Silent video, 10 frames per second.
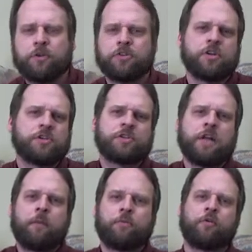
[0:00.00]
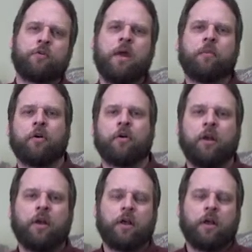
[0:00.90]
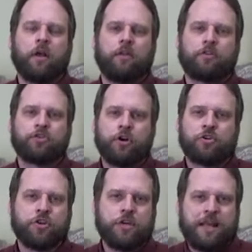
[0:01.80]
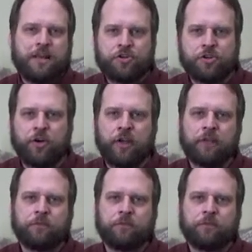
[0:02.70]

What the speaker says: You just stop and remember, the church initially